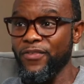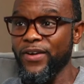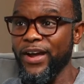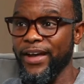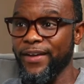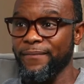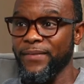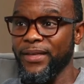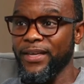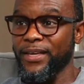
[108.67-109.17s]

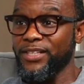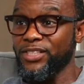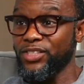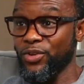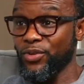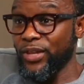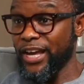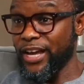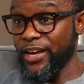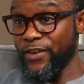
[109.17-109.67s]
Correct.
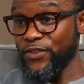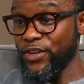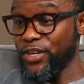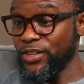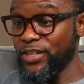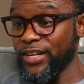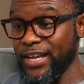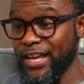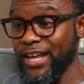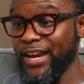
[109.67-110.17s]
So like if
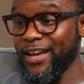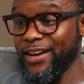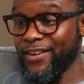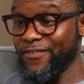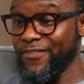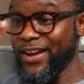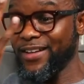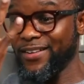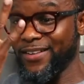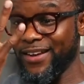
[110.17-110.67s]
you're looking at
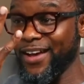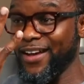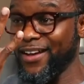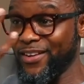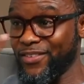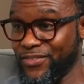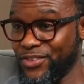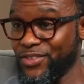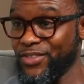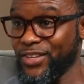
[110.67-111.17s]
it right
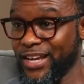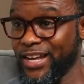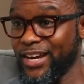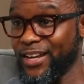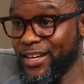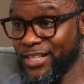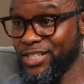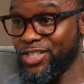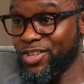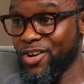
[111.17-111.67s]
now, if you're
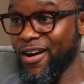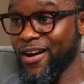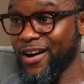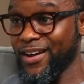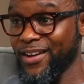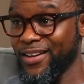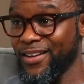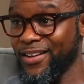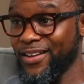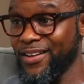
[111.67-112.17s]
looking, it's
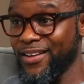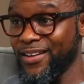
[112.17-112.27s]
dark.